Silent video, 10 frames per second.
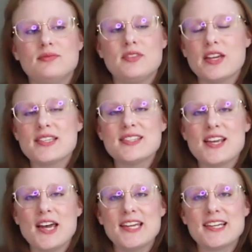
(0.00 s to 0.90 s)
Doesn't
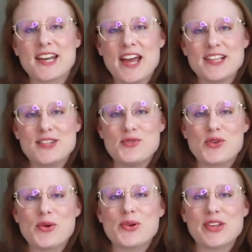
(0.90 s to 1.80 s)
sound like a nice
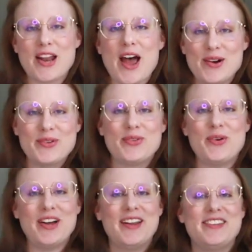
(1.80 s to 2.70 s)
unicorn that I would
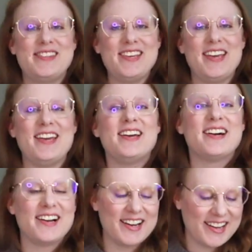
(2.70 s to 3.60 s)
want to
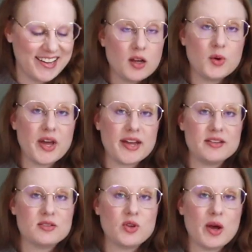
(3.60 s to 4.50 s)
see. Okay,
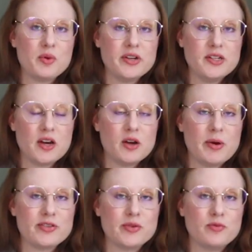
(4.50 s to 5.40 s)
so now we're going to talk
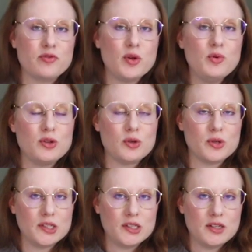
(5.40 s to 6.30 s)
about some
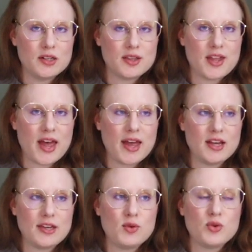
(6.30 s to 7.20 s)
folklore
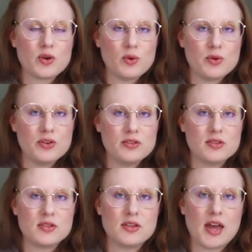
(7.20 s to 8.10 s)
that
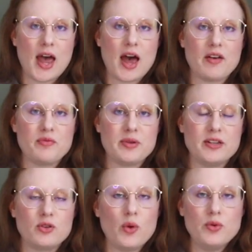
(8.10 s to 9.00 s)
unicorns have
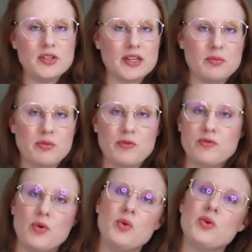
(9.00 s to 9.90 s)
been told in
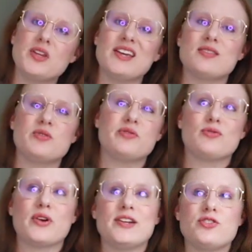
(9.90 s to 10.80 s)
before they sort of
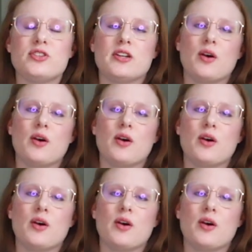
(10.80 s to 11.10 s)
reached,